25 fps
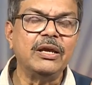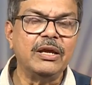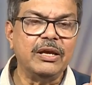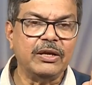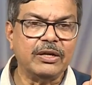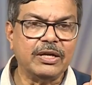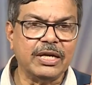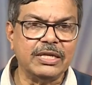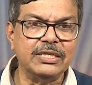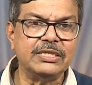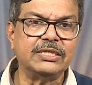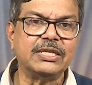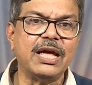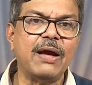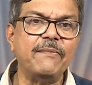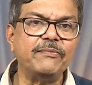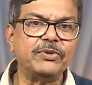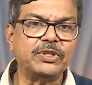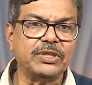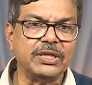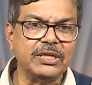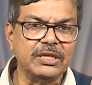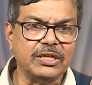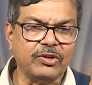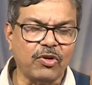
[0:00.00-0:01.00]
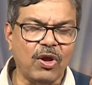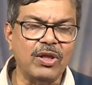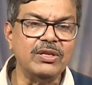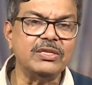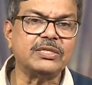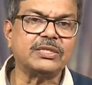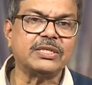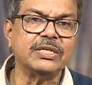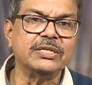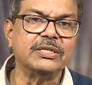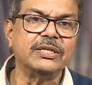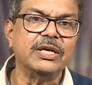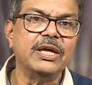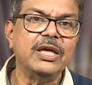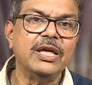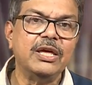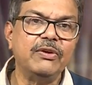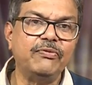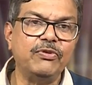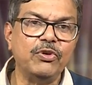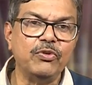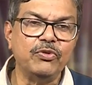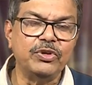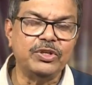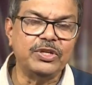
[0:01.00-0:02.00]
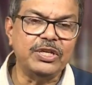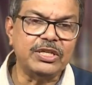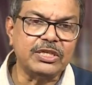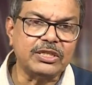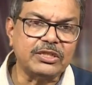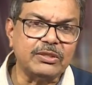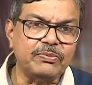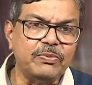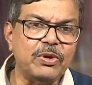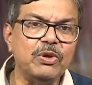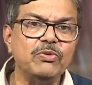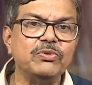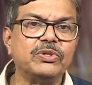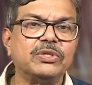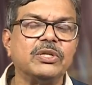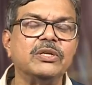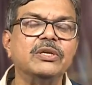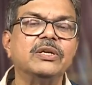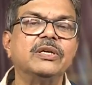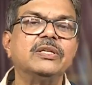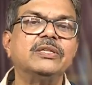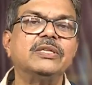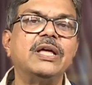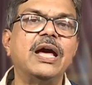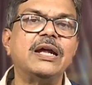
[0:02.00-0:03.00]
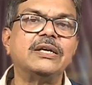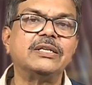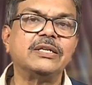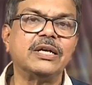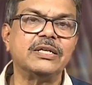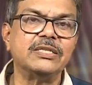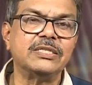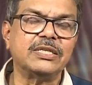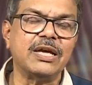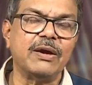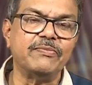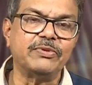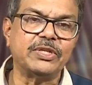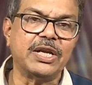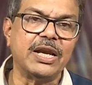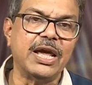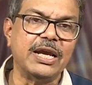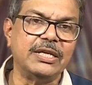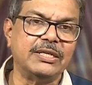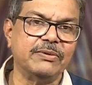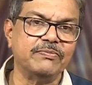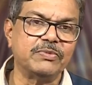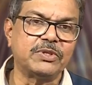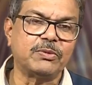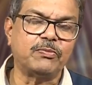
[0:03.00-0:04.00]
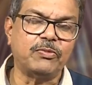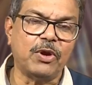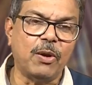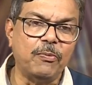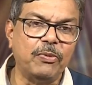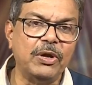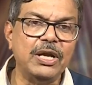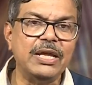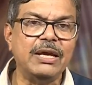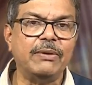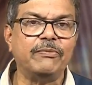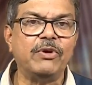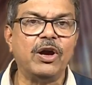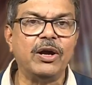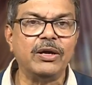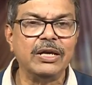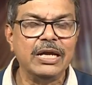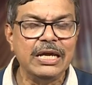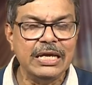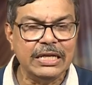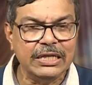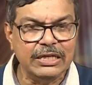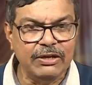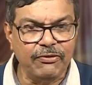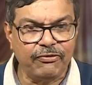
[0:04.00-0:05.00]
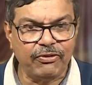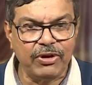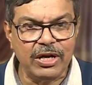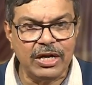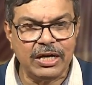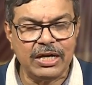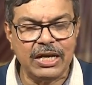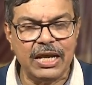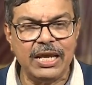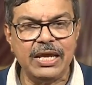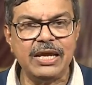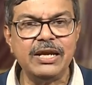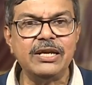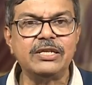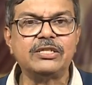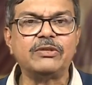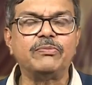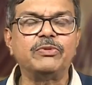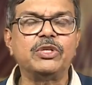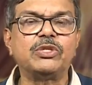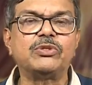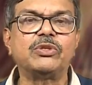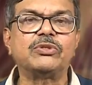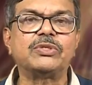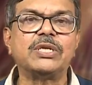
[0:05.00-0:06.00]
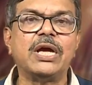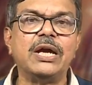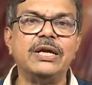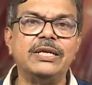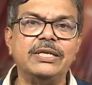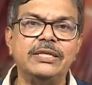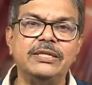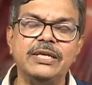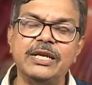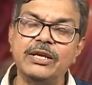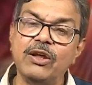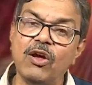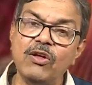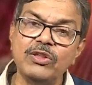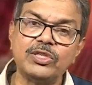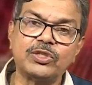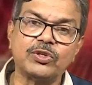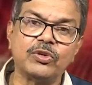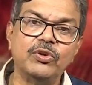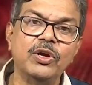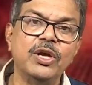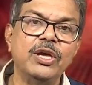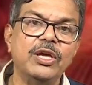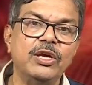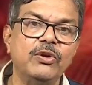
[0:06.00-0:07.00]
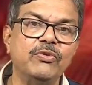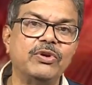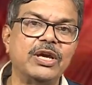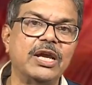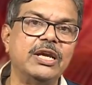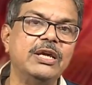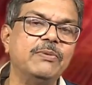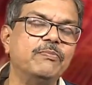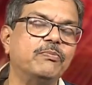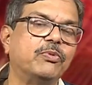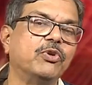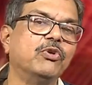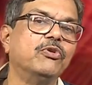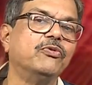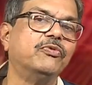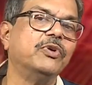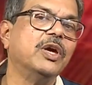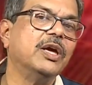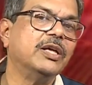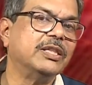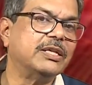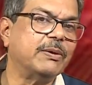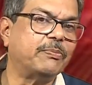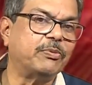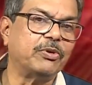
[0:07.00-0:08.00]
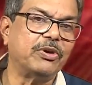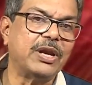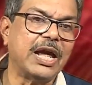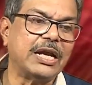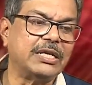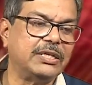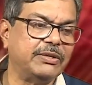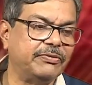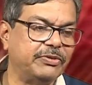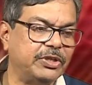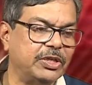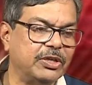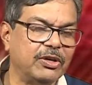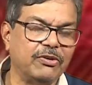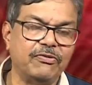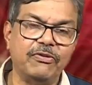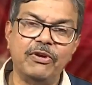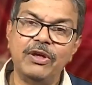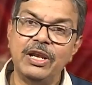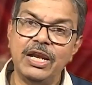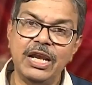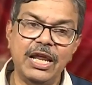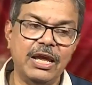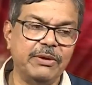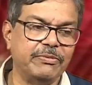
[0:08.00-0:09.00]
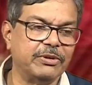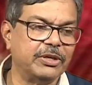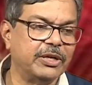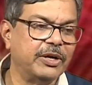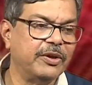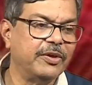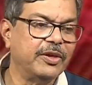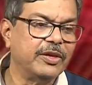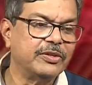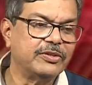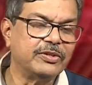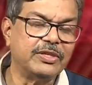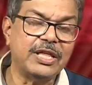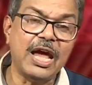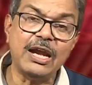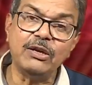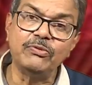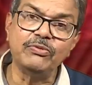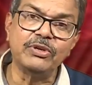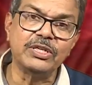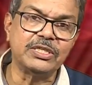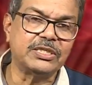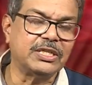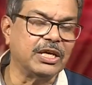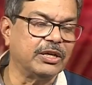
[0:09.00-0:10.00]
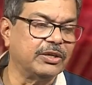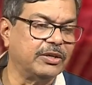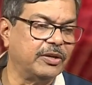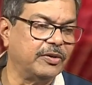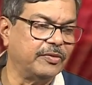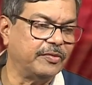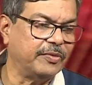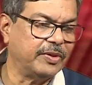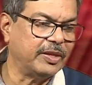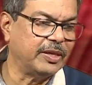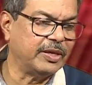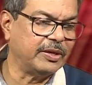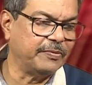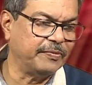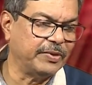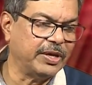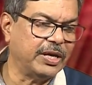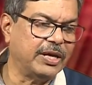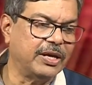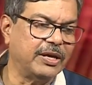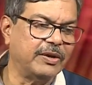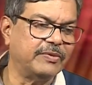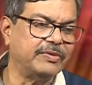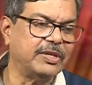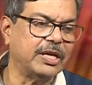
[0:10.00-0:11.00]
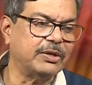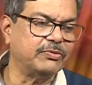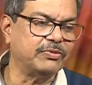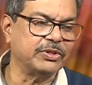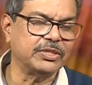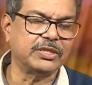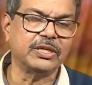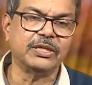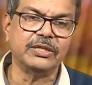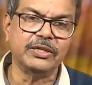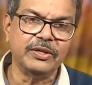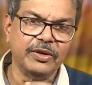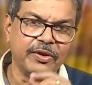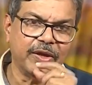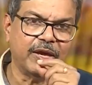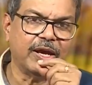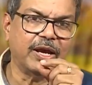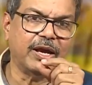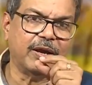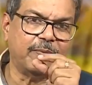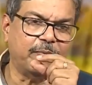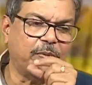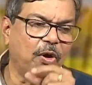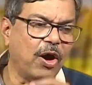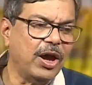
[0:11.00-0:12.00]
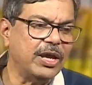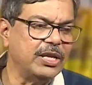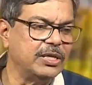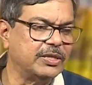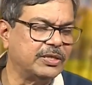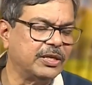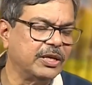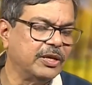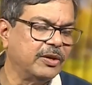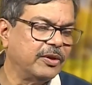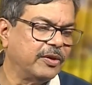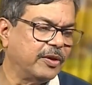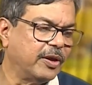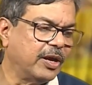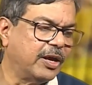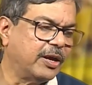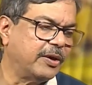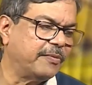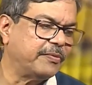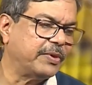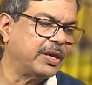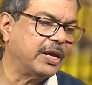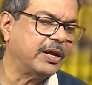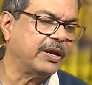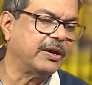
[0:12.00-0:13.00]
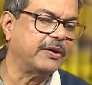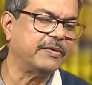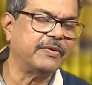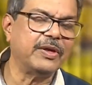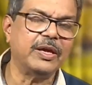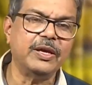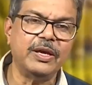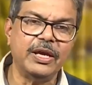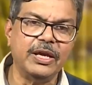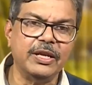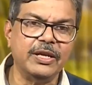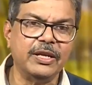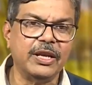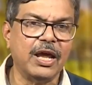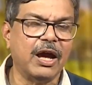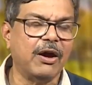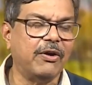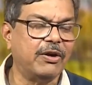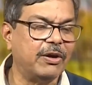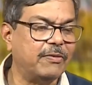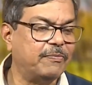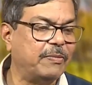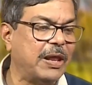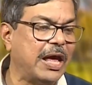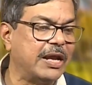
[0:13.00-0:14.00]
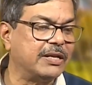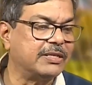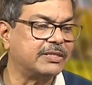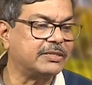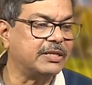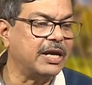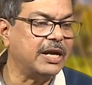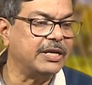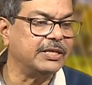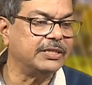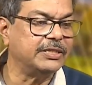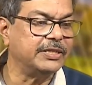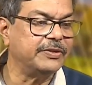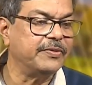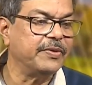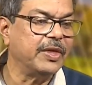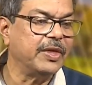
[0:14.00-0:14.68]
consumption constant, if you distribute that consumption items properly among different layers of the society, then also you can improve the productivity of labor. So that was the point in our plan strategy.